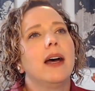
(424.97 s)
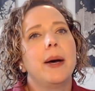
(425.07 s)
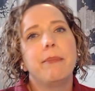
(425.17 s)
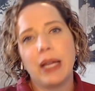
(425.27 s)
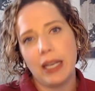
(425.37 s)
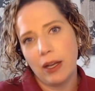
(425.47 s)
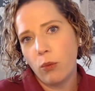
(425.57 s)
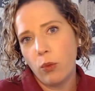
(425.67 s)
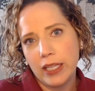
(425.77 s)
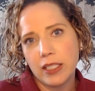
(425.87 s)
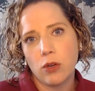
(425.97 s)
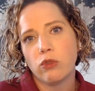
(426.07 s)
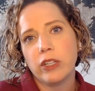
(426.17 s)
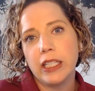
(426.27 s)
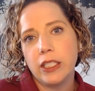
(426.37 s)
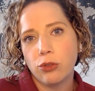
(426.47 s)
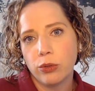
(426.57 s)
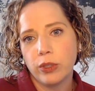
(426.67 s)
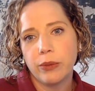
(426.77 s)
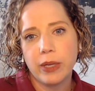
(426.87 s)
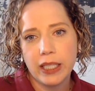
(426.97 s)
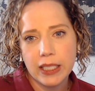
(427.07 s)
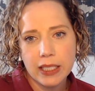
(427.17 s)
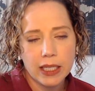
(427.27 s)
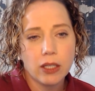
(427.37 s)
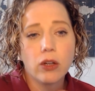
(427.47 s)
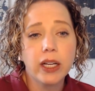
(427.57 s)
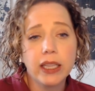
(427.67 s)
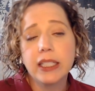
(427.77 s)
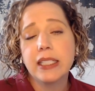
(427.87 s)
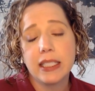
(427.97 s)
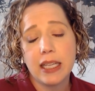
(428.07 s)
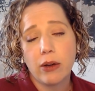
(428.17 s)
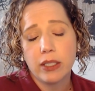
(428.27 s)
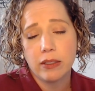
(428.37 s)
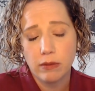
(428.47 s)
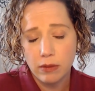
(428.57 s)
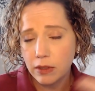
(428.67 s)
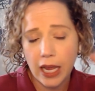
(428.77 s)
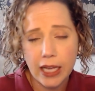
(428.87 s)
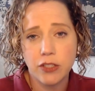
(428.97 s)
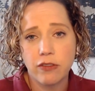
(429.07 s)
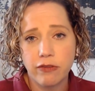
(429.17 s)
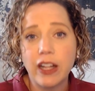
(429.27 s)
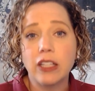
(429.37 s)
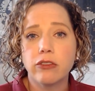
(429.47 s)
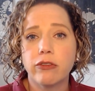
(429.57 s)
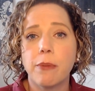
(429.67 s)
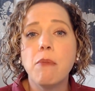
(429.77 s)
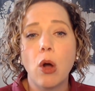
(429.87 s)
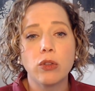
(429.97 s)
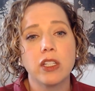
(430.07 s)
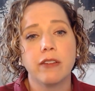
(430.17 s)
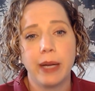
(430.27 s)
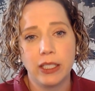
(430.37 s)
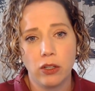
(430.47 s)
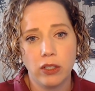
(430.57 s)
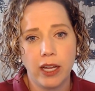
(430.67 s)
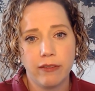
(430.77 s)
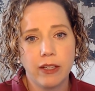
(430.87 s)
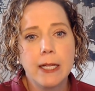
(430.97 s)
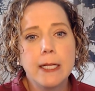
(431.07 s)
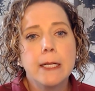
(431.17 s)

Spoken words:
But is it really, truly realistic? Or at least that's how it has felt for most of my adult life.